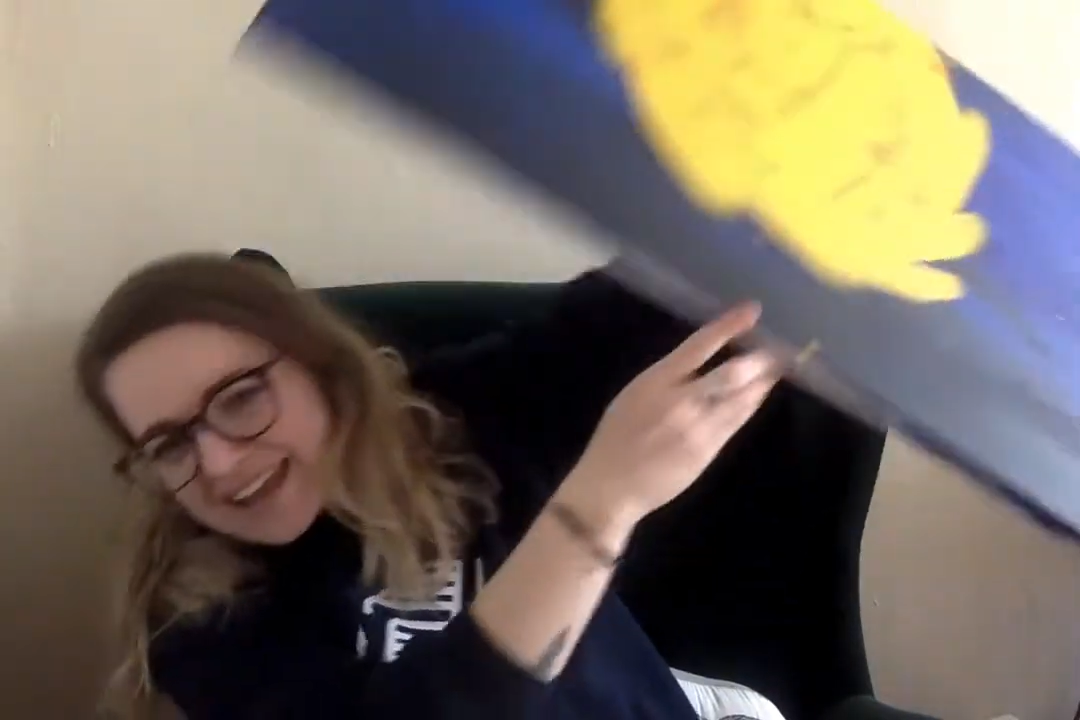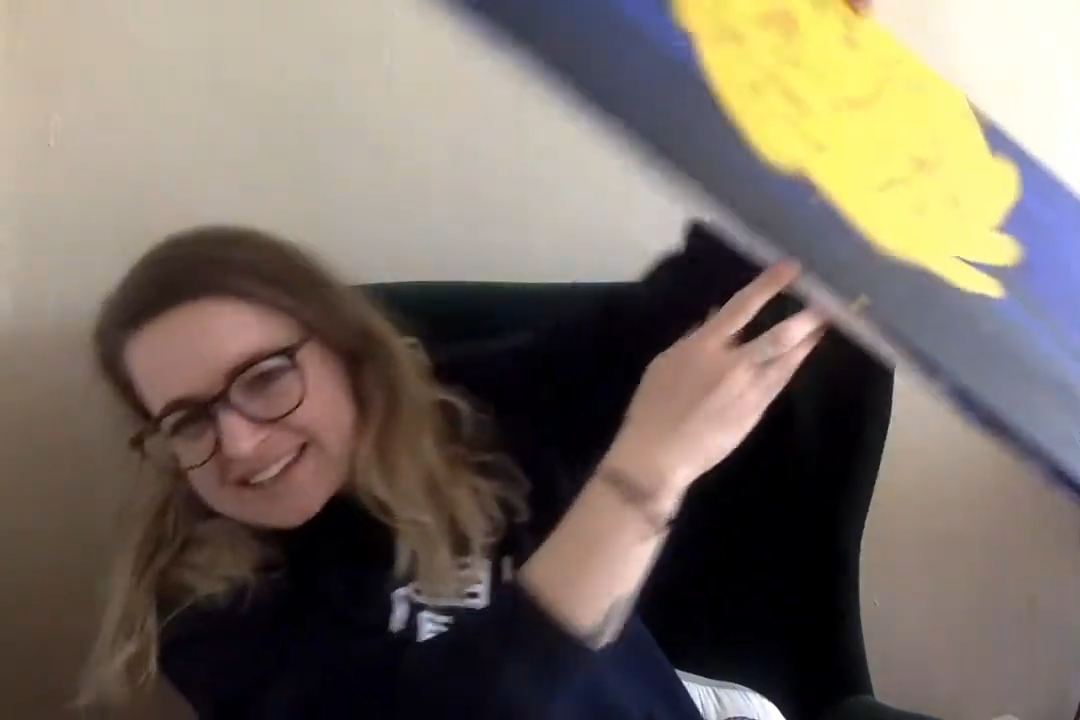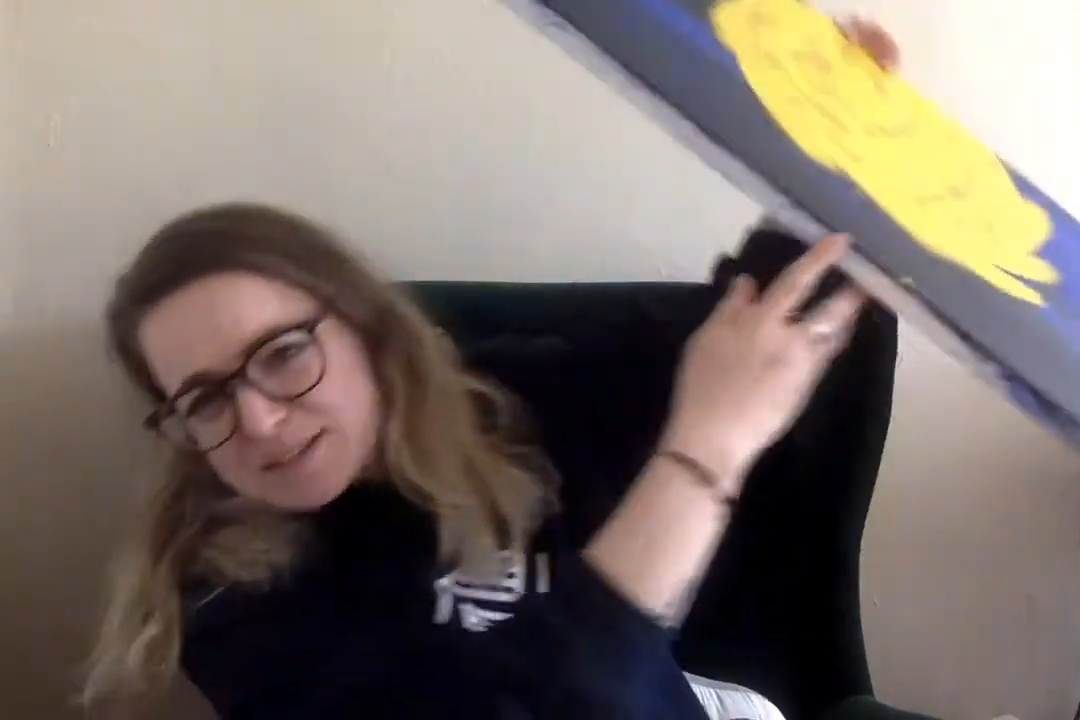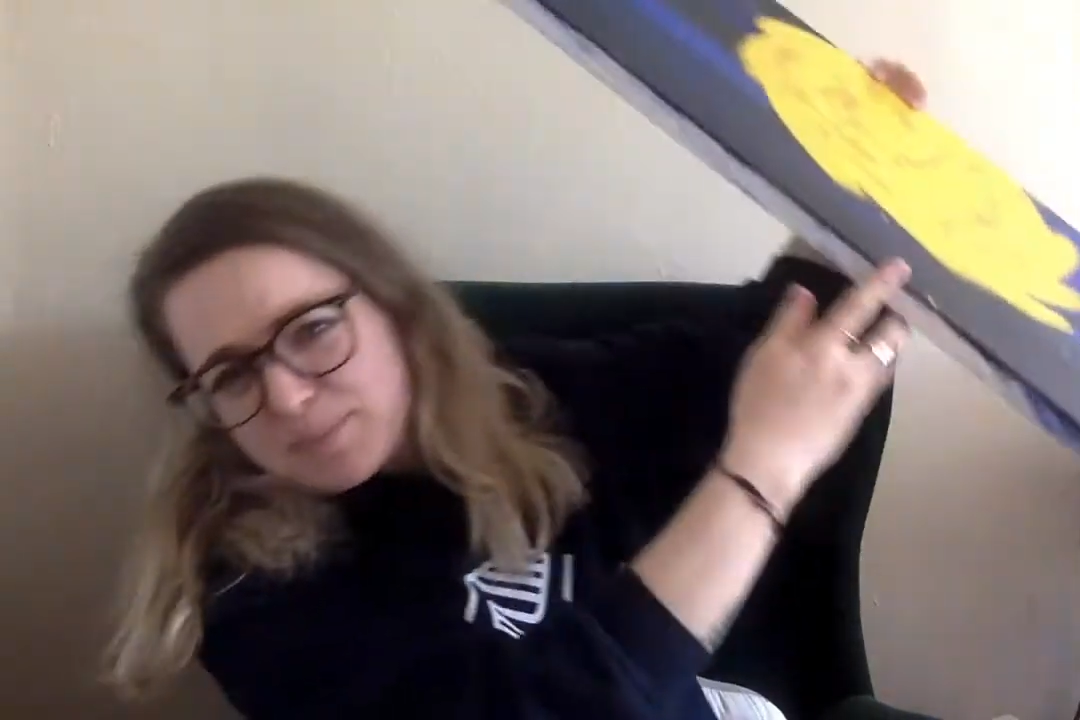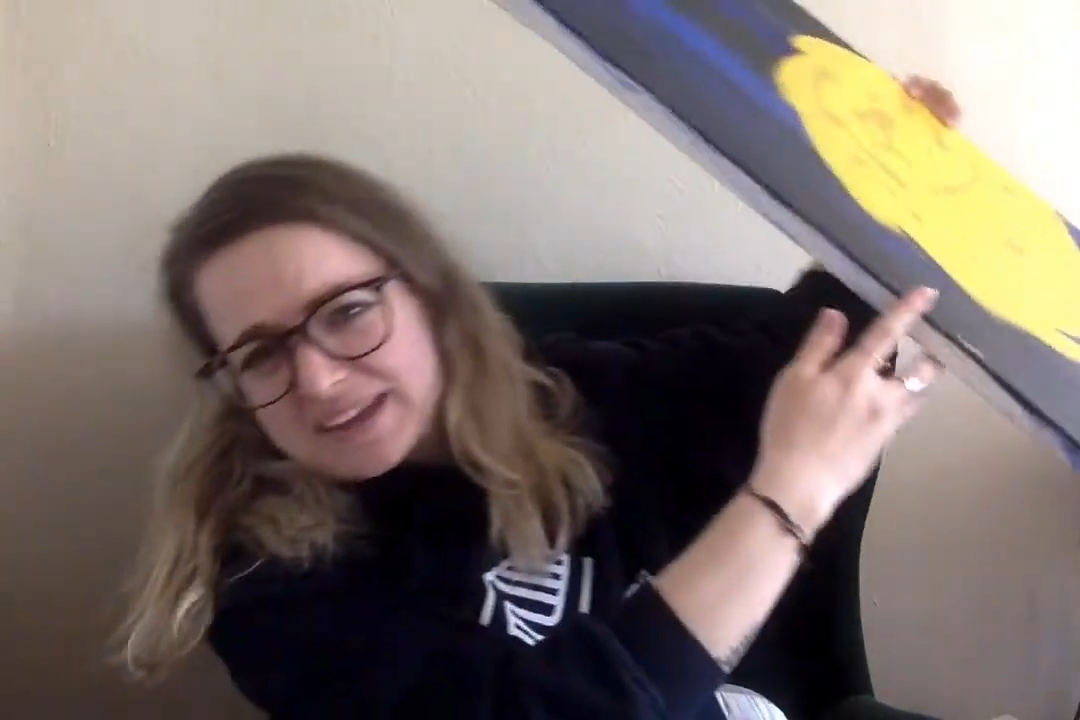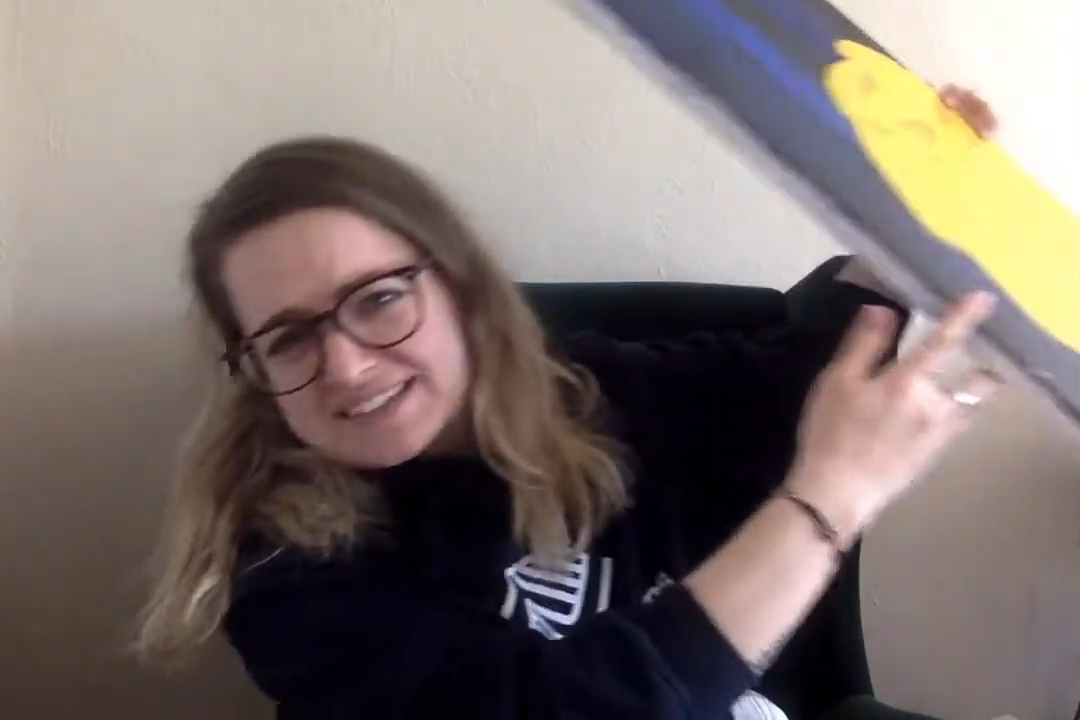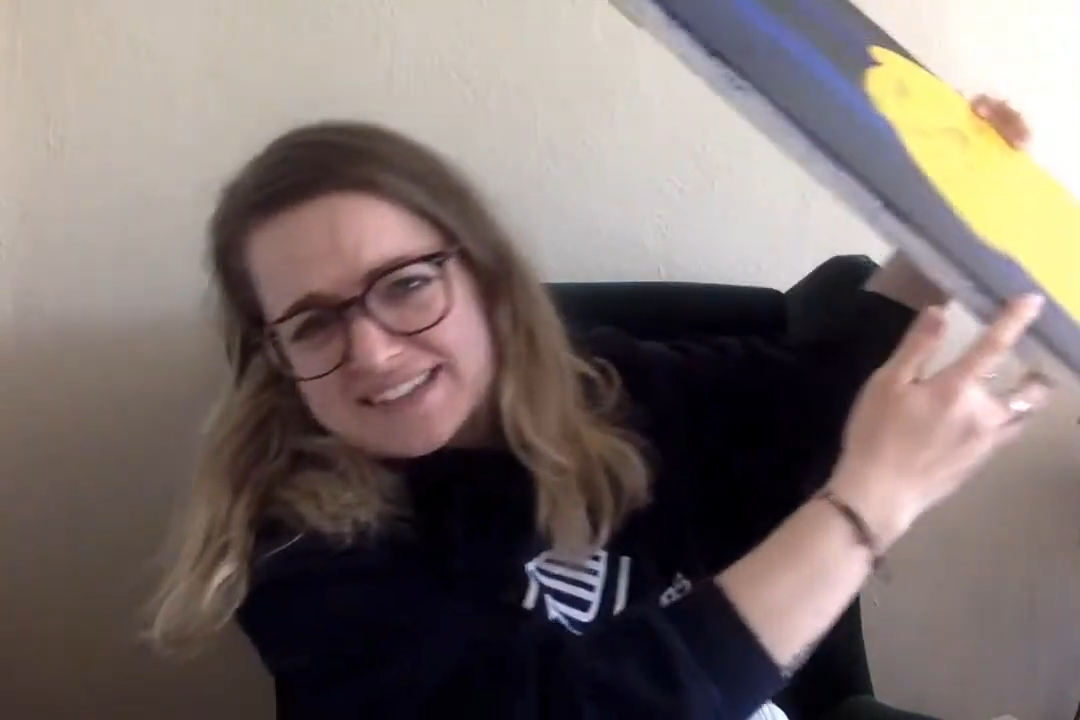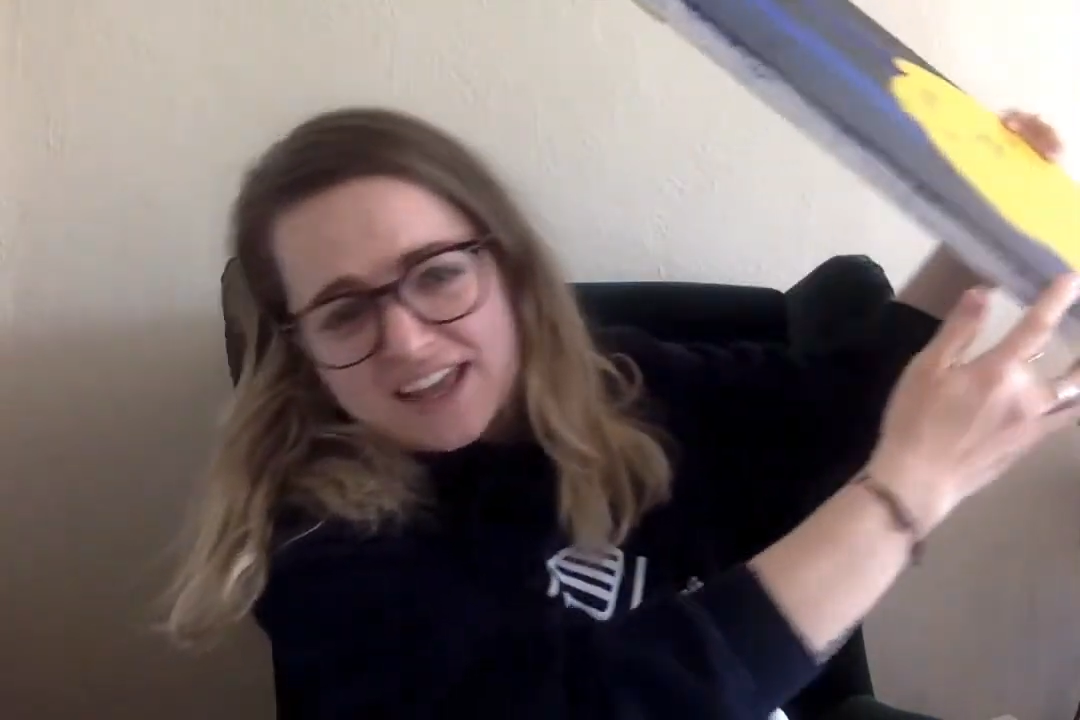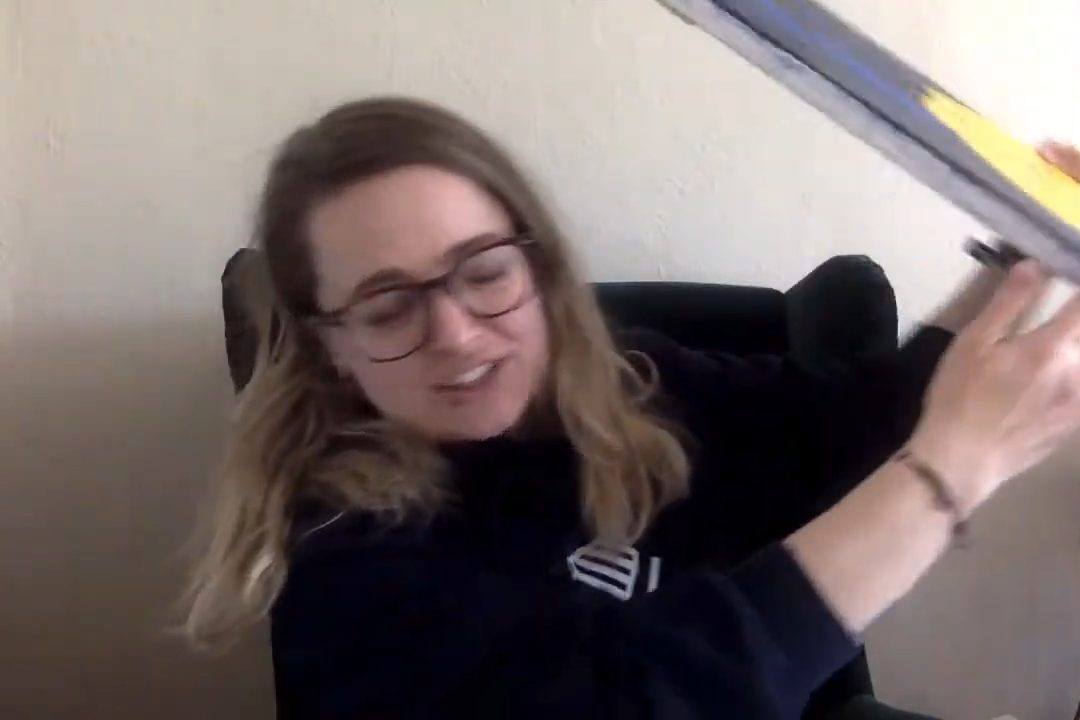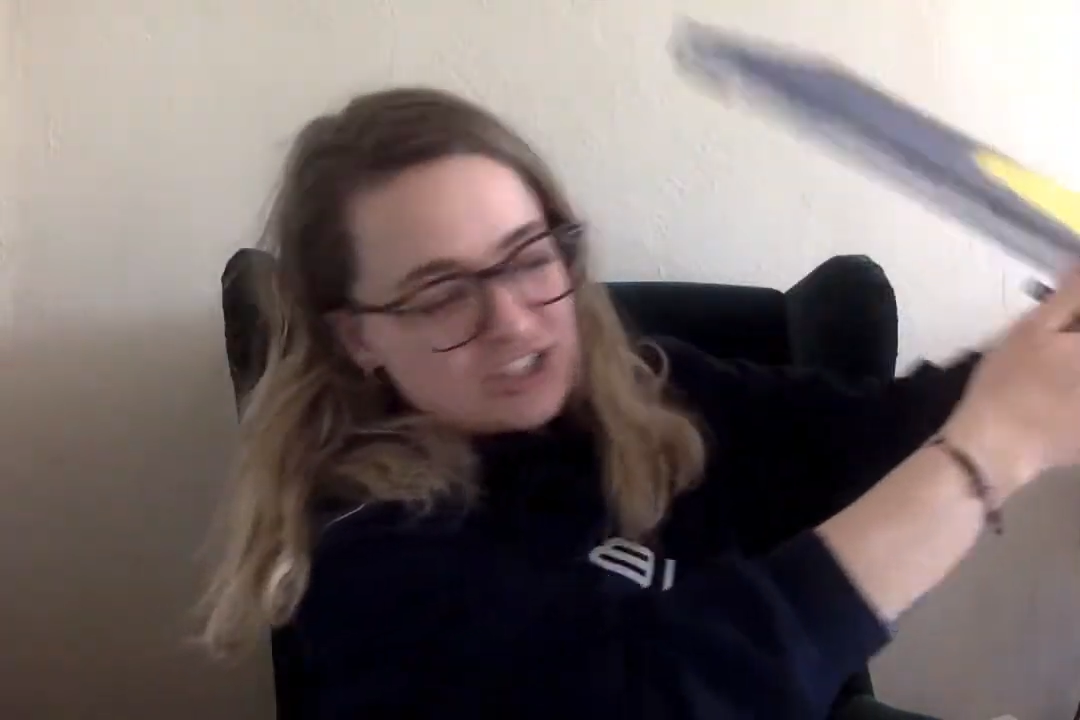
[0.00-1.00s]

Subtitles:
It's a big